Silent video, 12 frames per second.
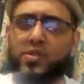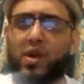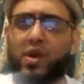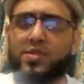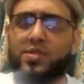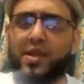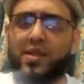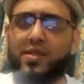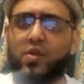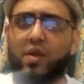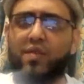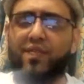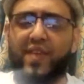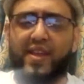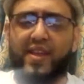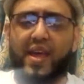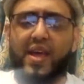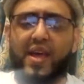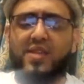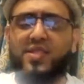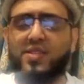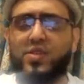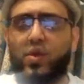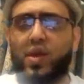was lost in the conflict.
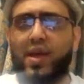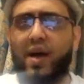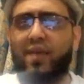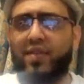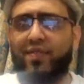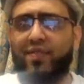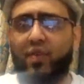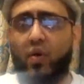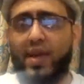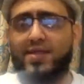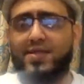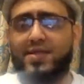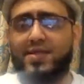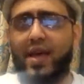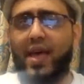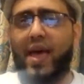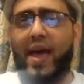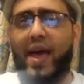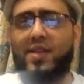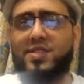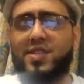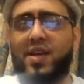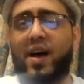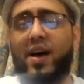She's looking after 4 kids,
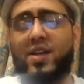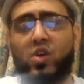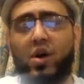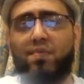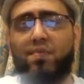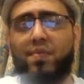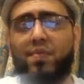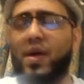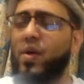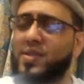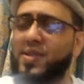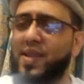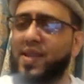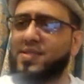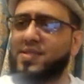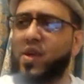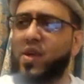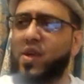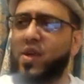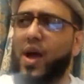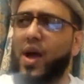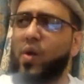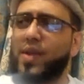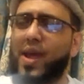and her job, what she does, she
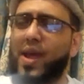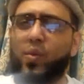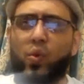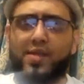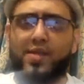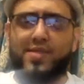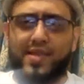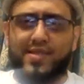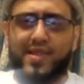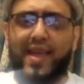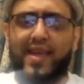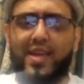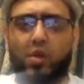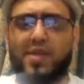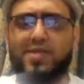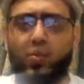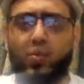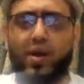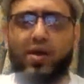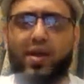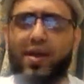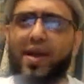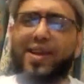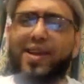goes out and works as like a domestic
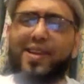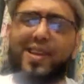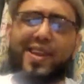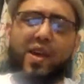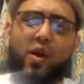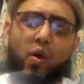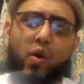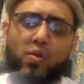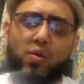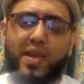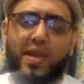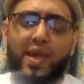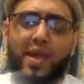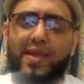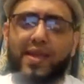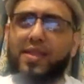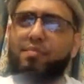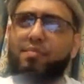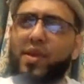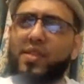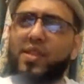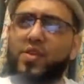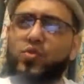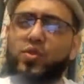worker, cleaning homes
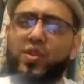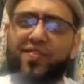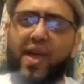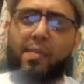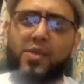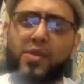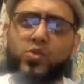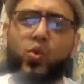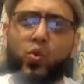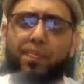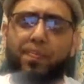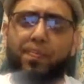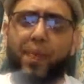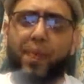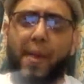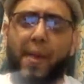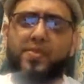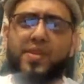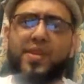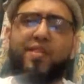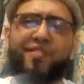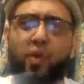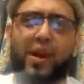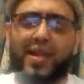to the families who perhaps
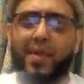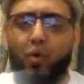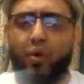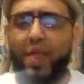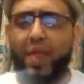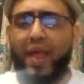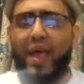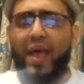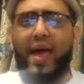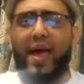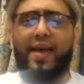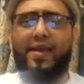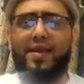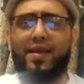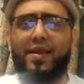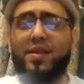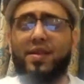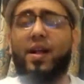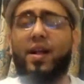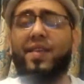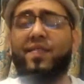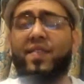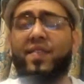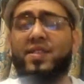can afford a little bit more. And
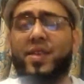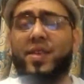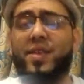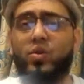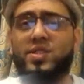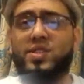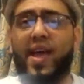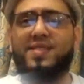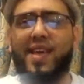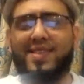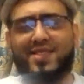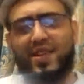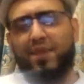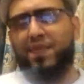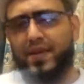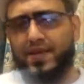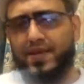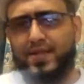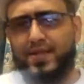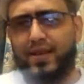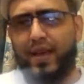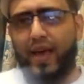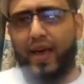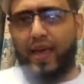even though she has a slip
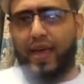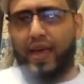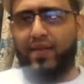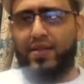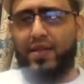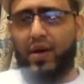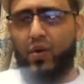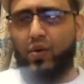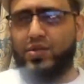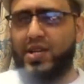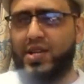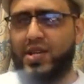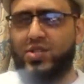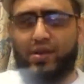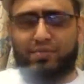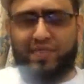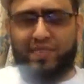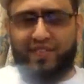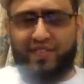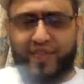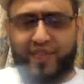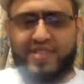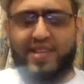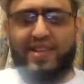disc, even though she's not
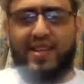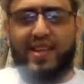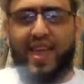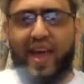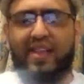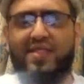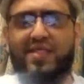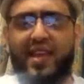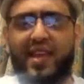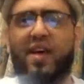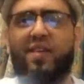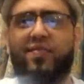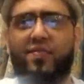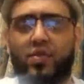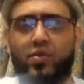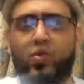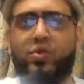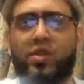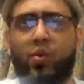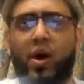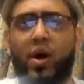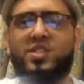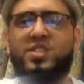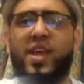physically healthy enough to
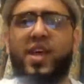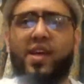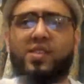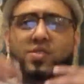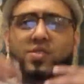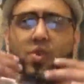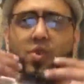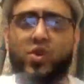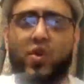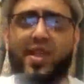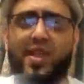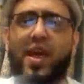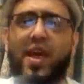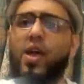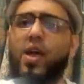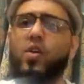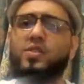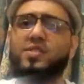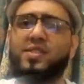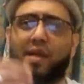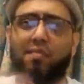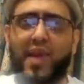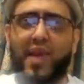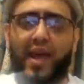do the work, she has no choice, because
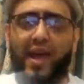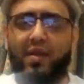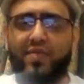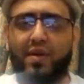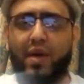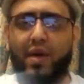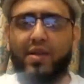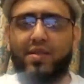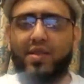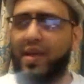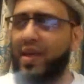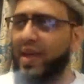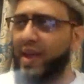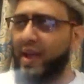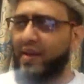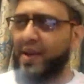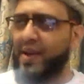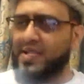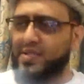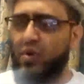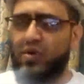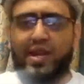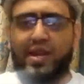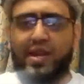come the end of the month, in that
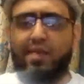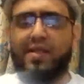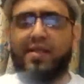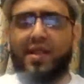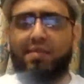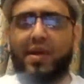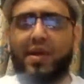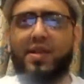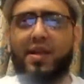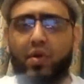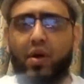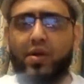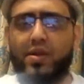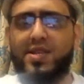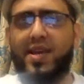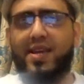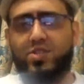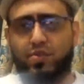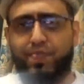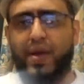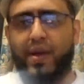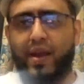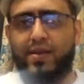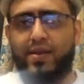small 3 by 3 meter block, she has to
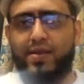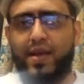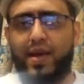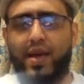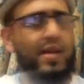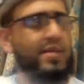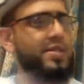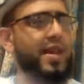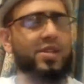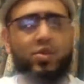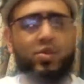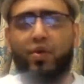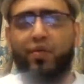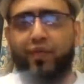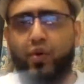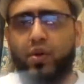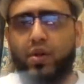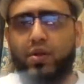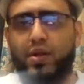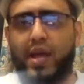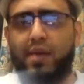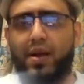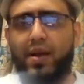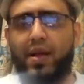pay rent, she has to put food on the
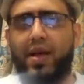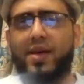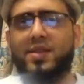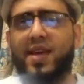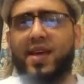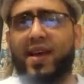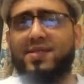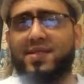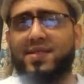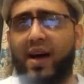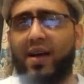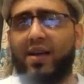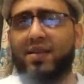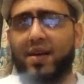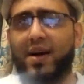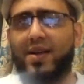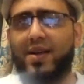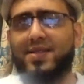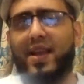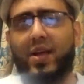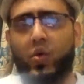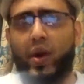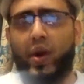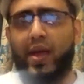table, she has young girls
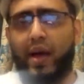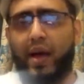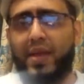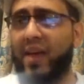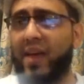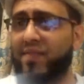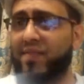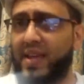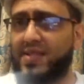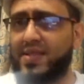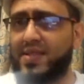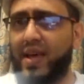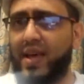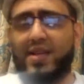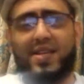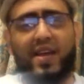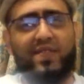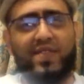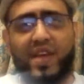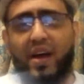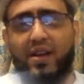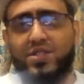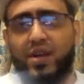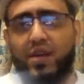that are growing up that have needs, she has
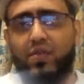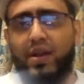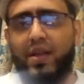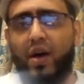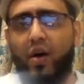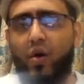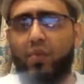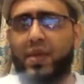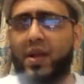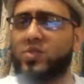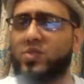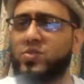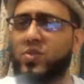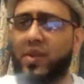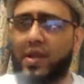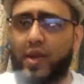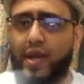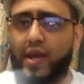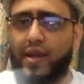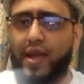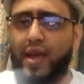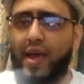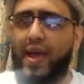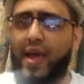young children in the home that also need to
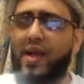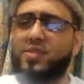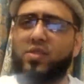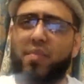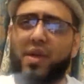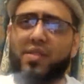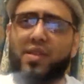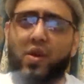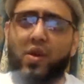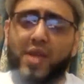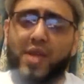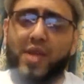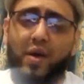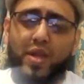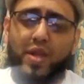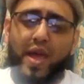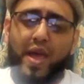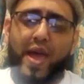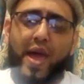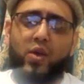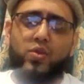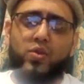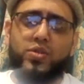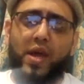eat, and so the mother goes out
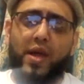and